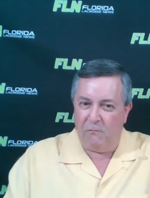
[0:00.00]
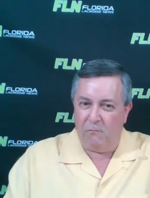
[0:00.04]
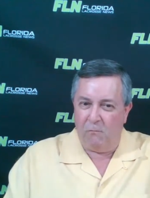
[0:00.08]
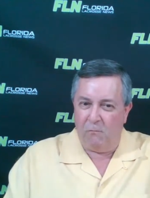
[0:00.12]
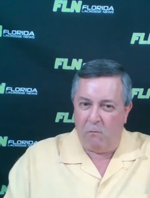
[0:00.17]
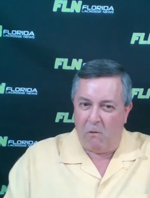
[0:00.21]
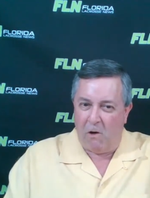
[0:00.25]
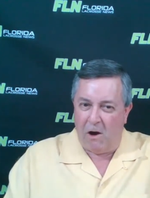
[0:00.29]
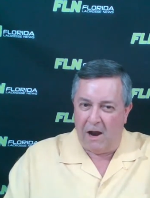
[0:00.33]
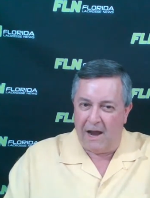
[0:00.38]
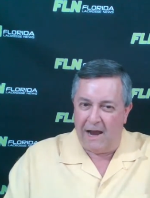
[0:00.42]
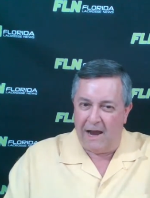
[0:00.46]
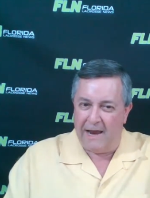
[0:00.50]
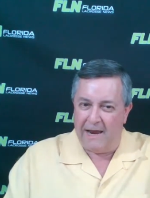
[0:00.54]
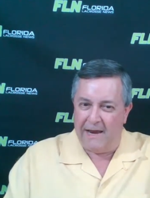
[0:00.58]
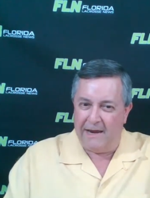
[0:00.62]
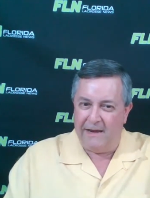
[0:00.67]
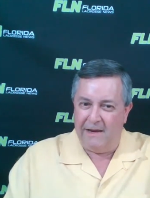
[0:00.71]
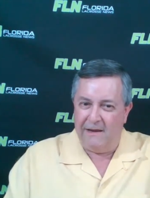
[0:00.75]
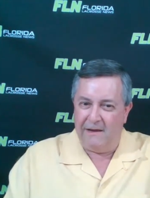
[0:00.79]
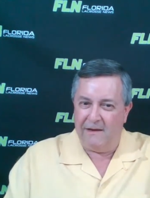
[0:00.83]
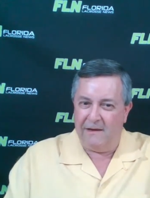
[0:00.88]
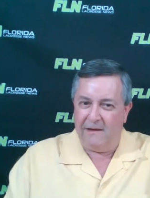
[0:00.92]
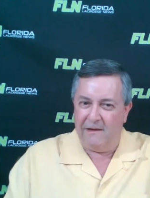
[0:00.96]

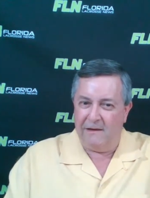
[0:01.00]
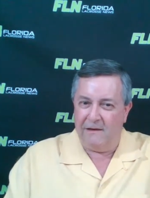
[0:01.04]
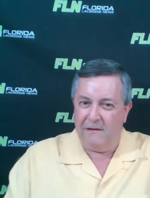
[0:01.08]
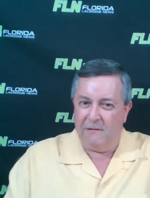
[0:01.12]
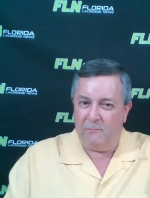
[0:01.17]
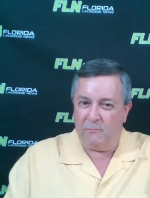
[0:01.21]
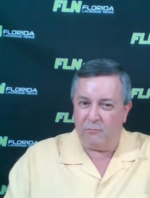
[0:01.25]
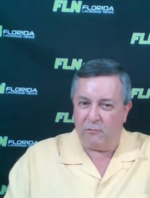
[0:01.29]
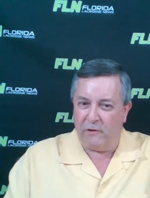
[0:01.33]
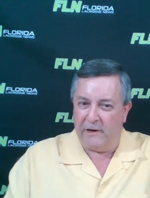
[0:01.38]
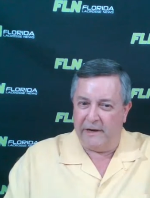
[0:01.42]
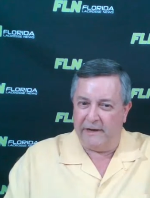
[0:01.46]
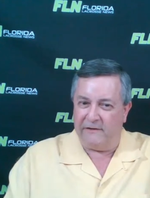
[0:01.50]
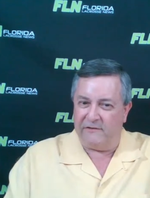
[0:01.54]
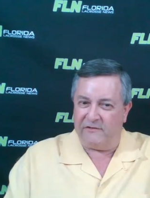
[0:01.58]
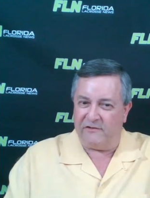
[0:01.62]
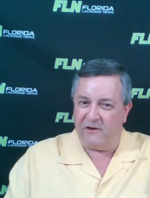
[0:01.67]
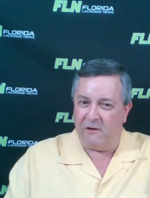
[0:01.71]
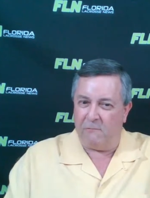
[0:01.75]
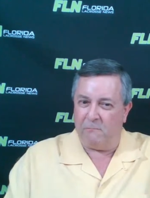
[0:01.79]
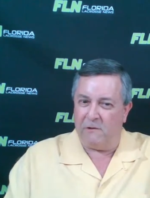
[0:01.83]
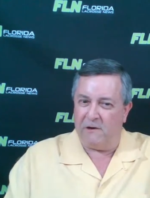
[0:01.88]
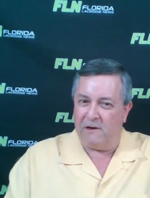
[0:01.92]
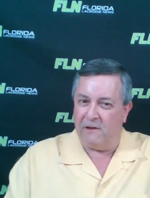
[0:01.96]
why bring
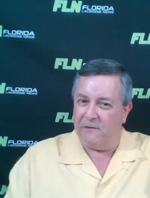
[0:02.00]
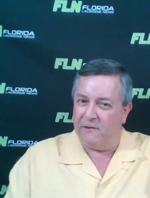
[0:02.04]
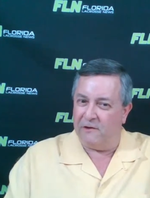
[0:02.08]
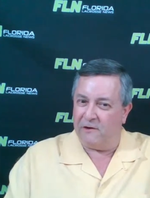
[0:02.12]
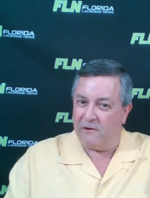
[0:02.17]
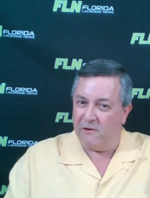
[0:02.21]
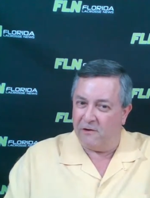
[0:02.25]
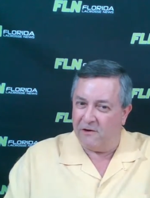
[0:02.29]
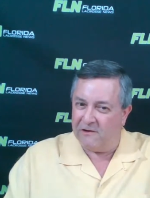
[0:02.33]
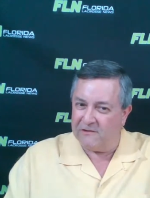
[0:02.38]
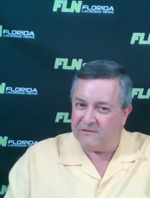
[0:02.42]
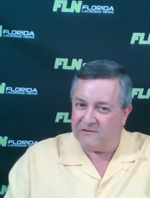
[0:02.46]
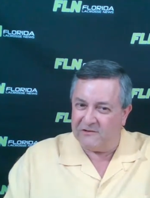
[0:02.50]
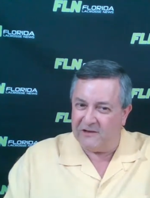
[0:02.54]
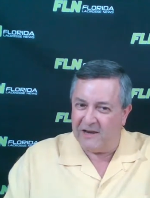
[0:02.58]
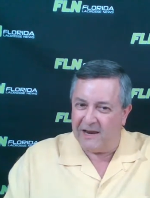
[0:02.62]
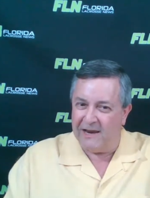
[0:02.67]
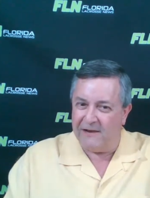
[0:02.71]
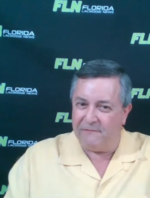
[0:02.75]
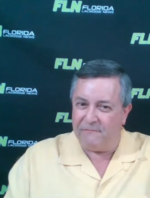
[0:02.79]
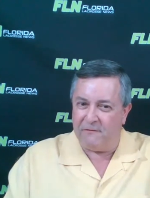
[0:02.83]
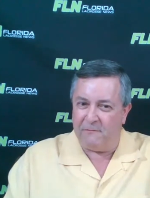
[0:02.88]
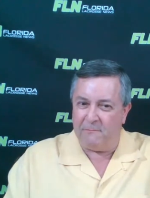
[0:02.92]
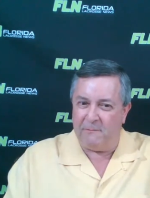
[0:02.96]
someone on the girls'
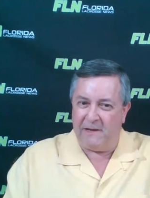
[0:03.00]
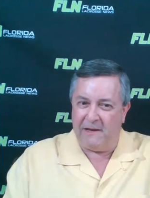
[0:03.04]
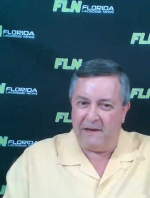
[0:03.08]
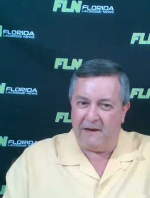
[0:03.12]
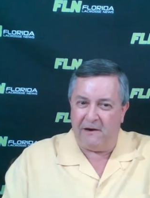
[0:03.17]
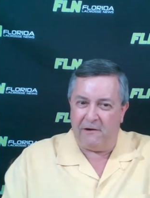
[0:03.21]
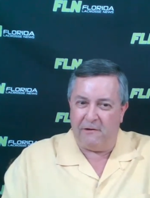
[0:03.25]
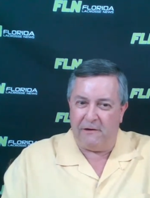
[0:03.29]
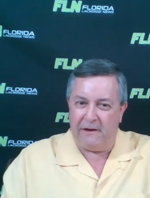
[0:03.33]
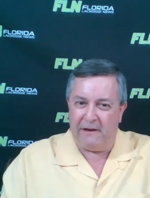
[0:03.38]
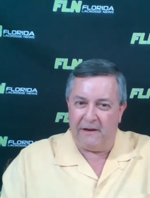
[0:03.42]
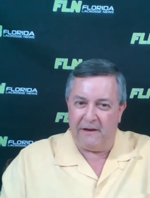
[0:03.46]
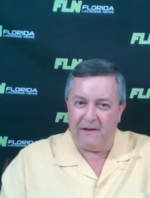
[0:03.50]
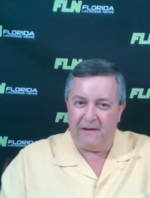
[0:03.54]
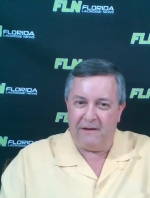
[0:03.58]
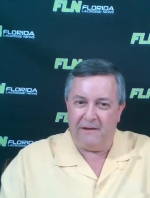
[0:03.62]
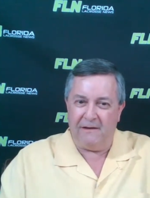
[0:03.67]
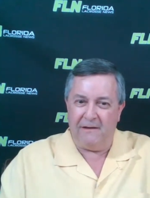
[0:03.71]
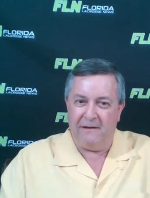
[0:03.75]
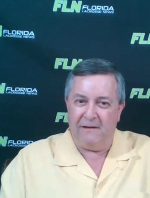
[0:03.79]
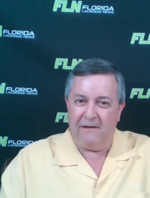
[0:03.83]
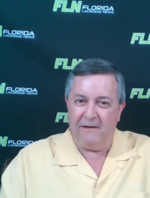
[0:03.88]
side from the area